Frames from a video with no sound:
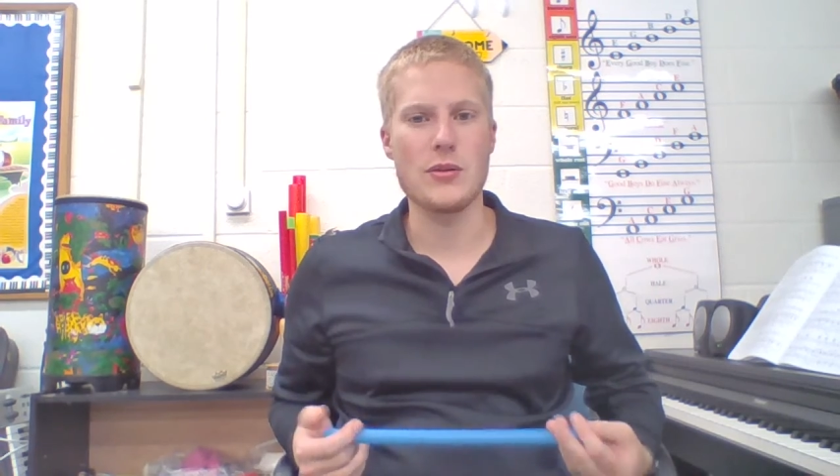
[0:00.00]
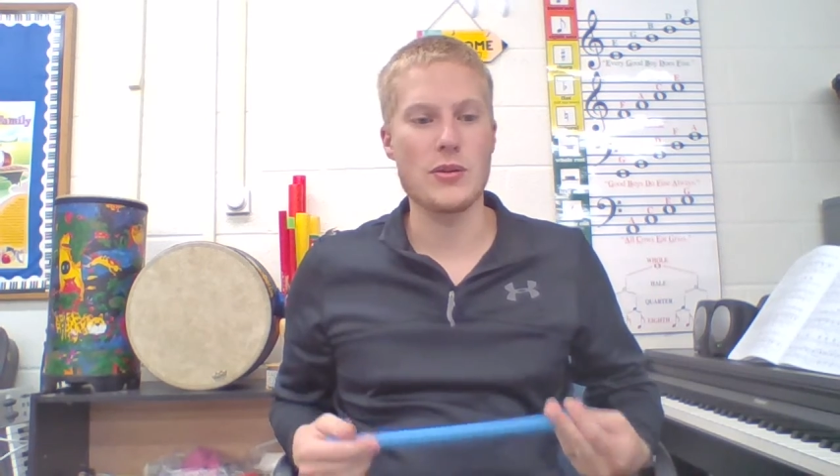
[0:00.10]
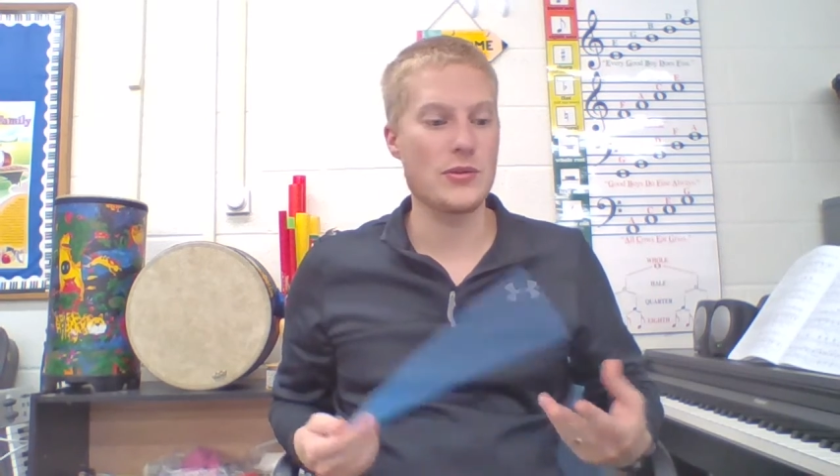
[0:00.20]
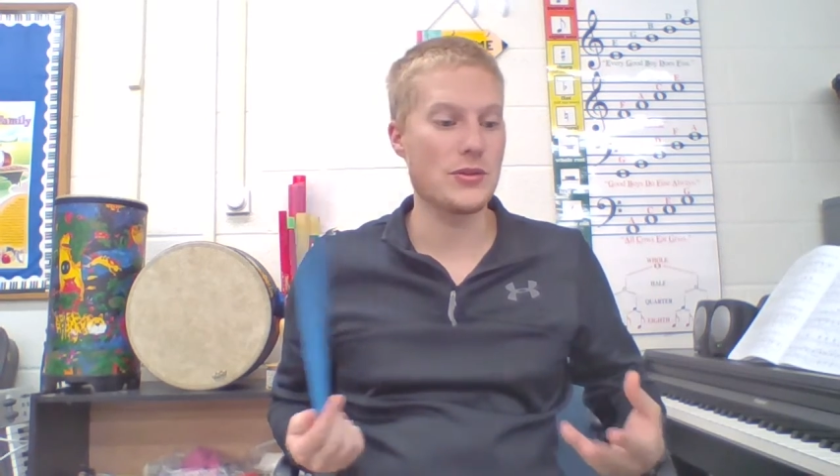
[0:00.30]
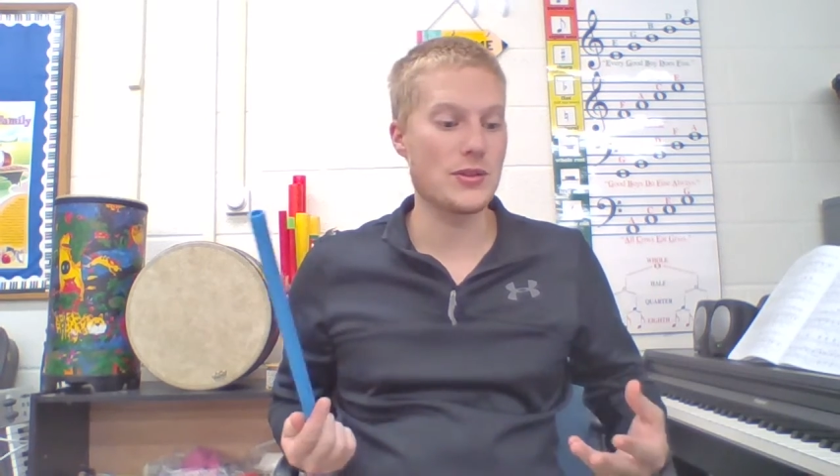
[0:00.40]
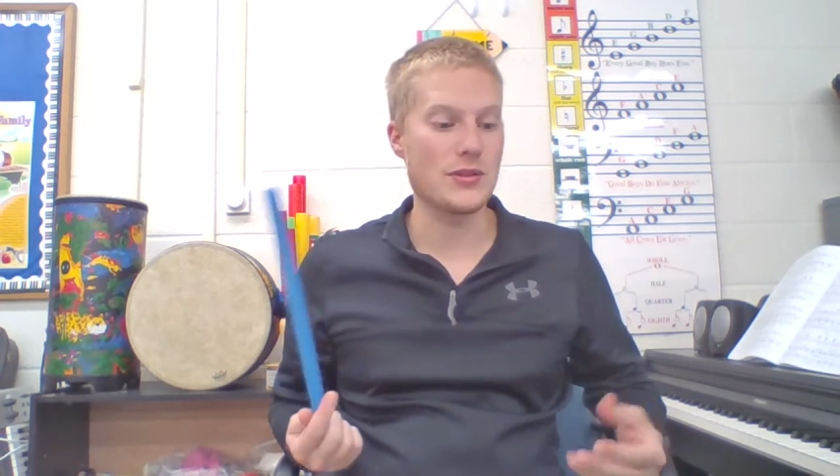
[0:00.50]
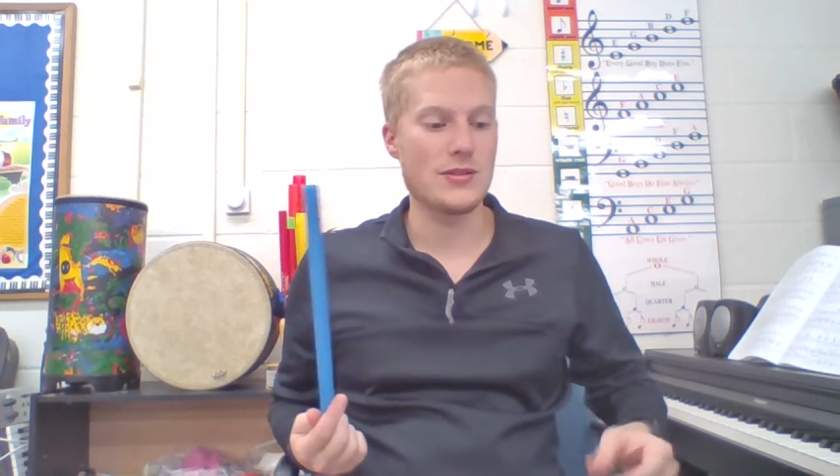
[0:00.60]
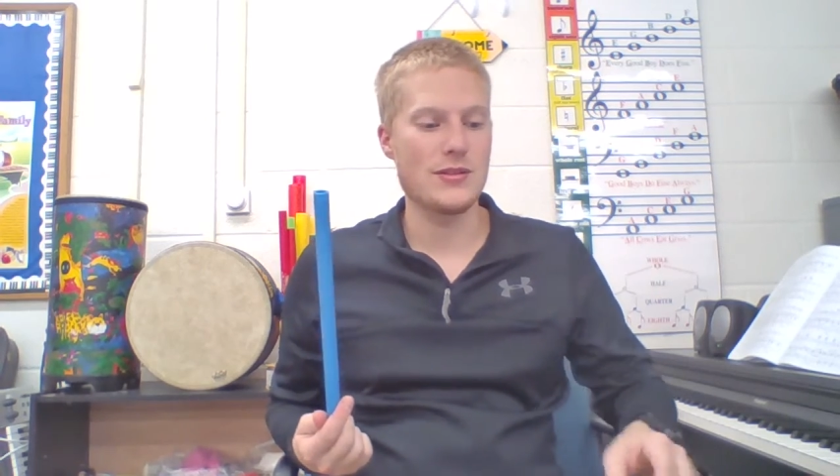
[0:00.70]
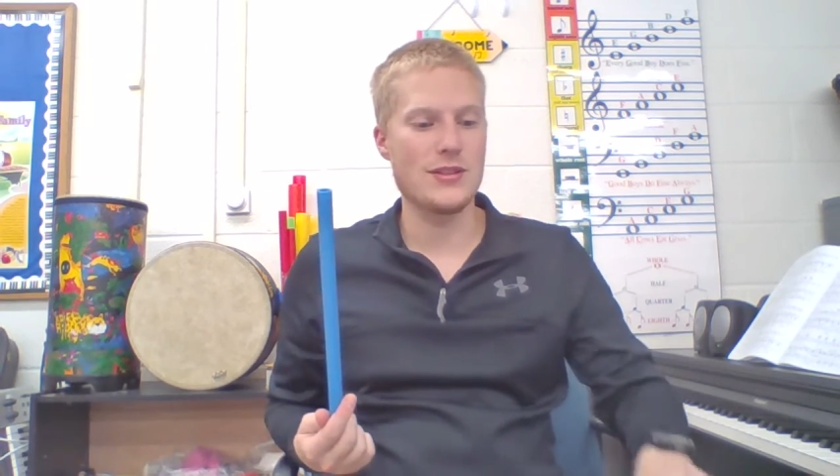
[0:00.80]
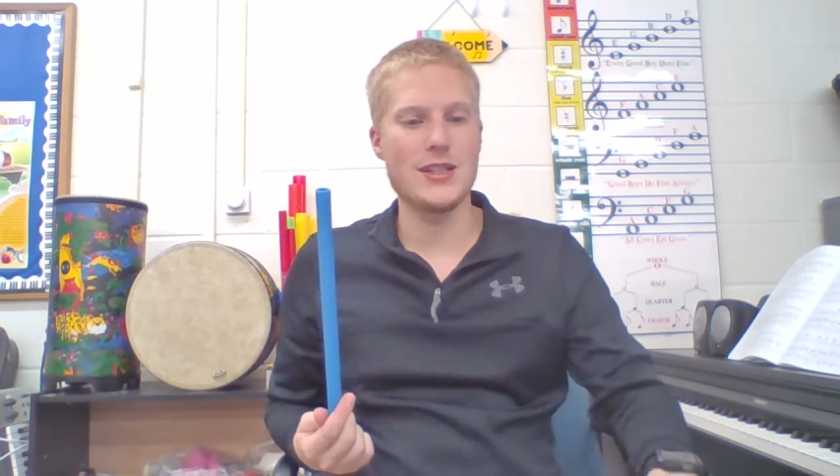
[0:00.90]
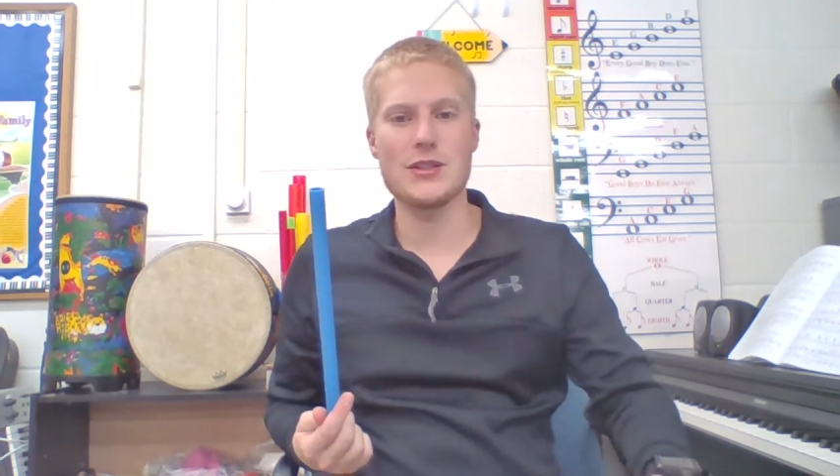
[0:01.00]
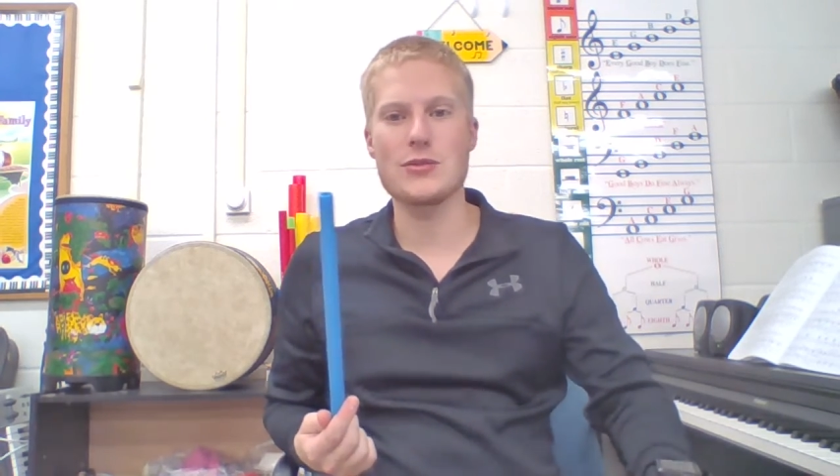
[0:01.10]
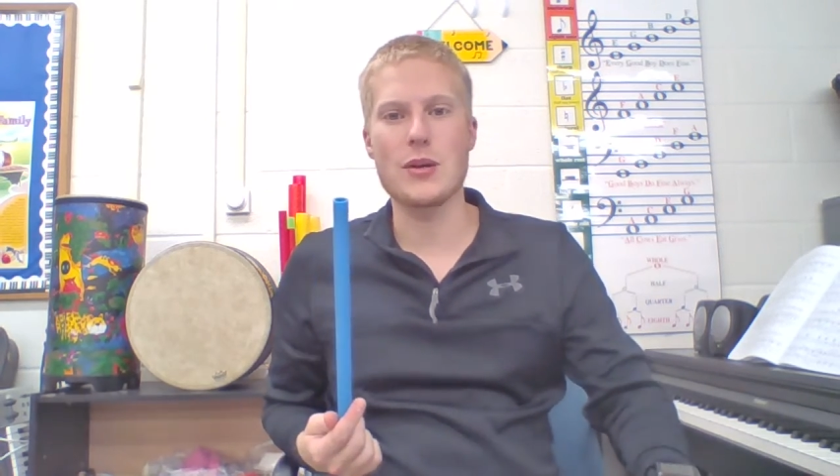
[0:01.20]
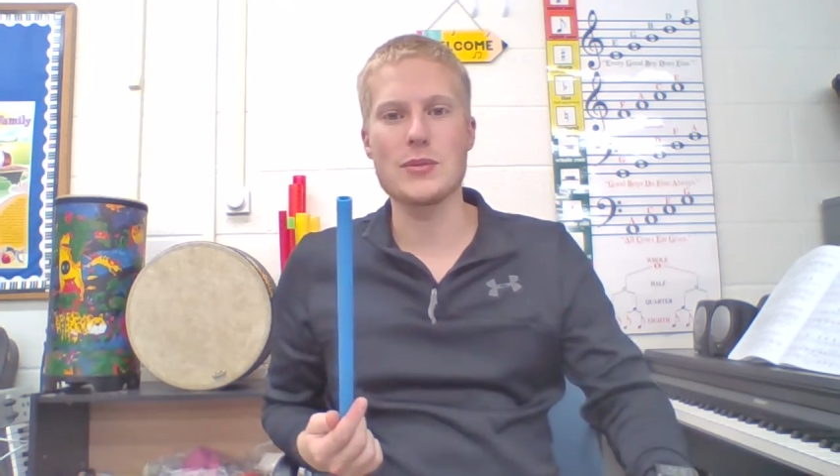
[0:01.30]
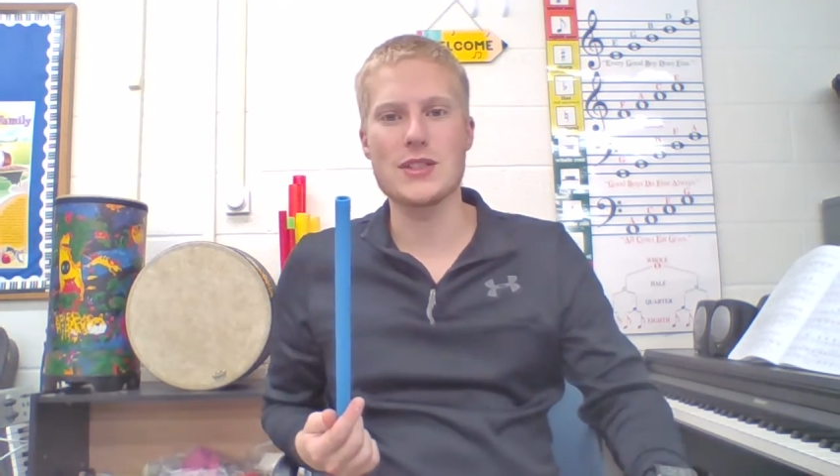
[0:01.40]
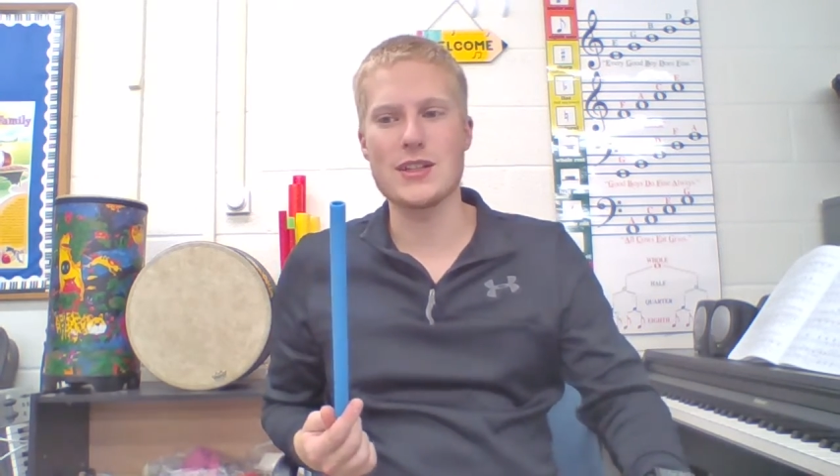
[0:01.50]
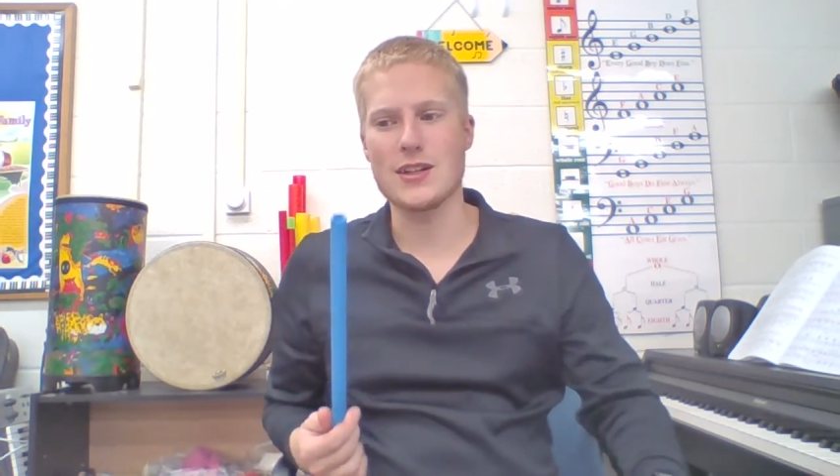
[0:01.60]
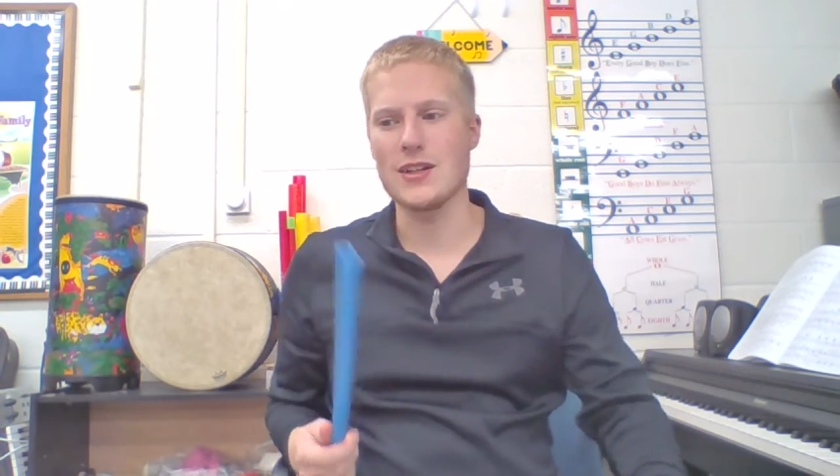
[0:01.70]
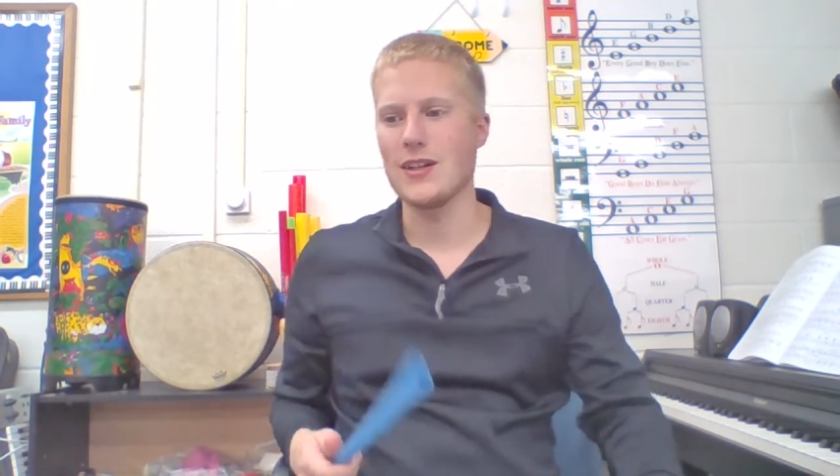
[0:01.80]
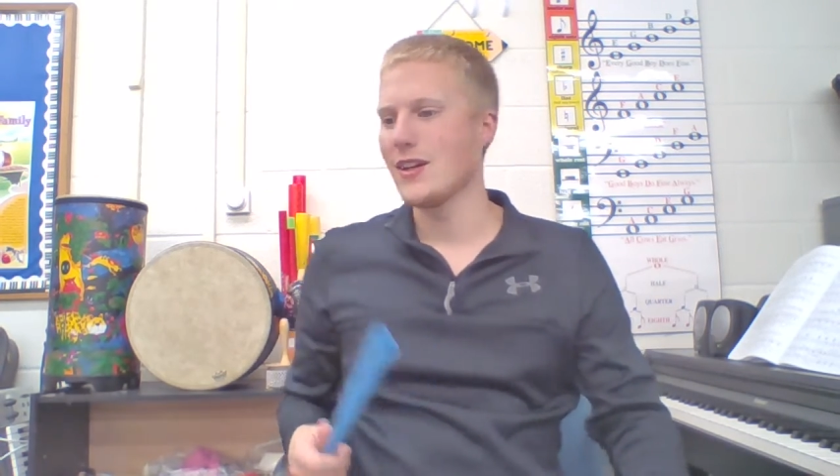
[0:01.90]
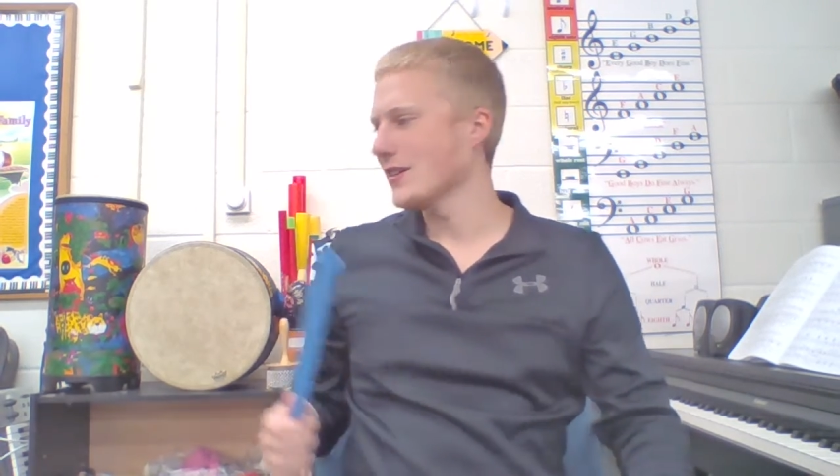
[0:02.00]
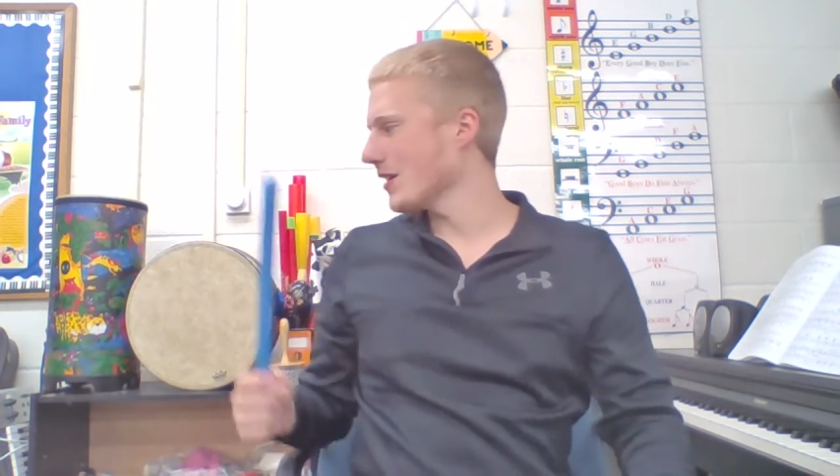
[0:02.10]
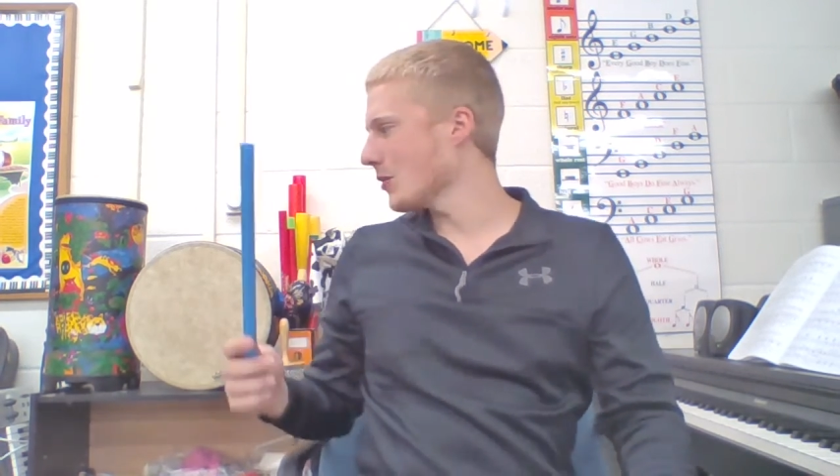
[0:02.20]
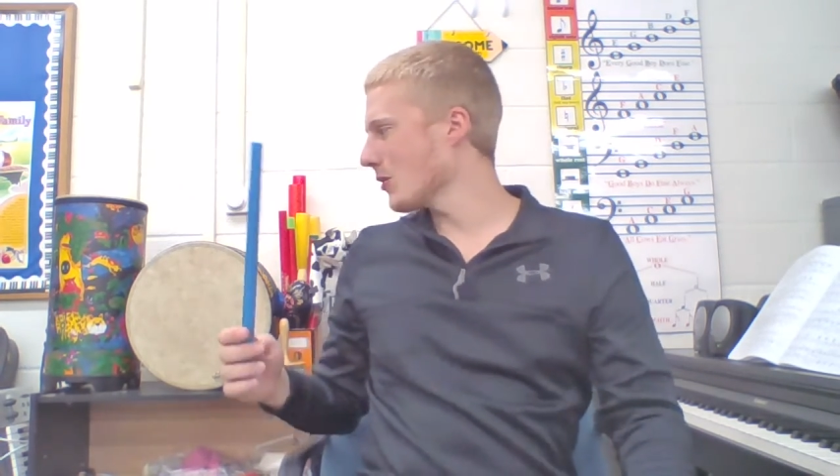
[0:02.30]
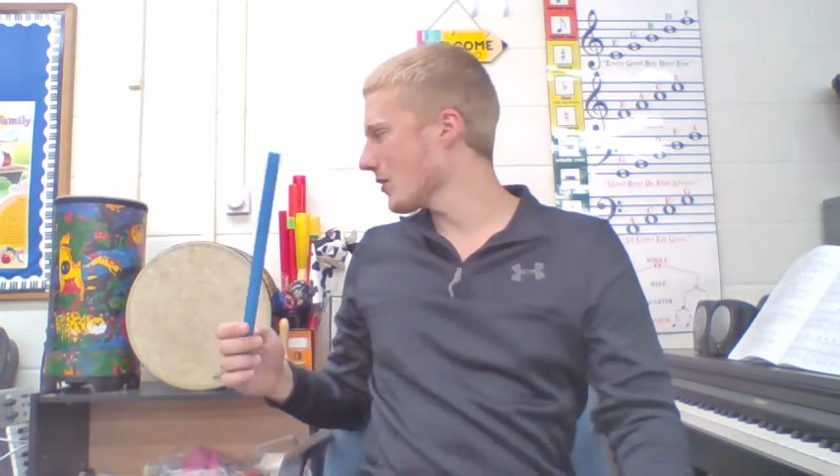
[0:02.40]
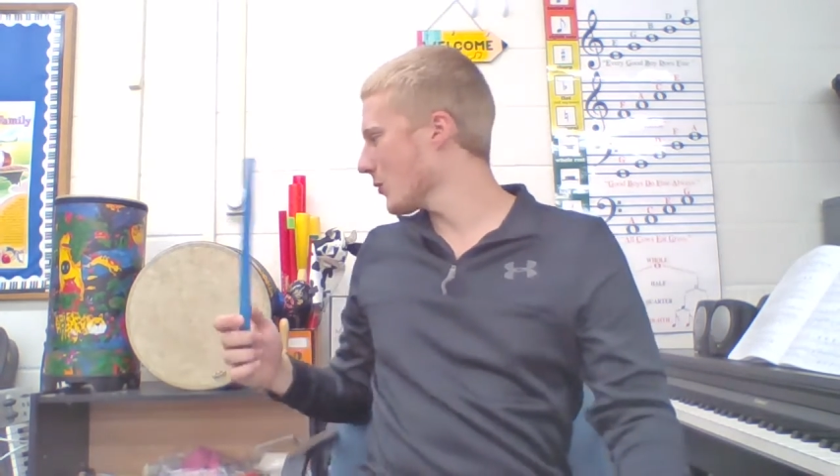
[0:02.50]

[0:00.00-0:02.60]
or if you used a neat drumstick. Tell me what it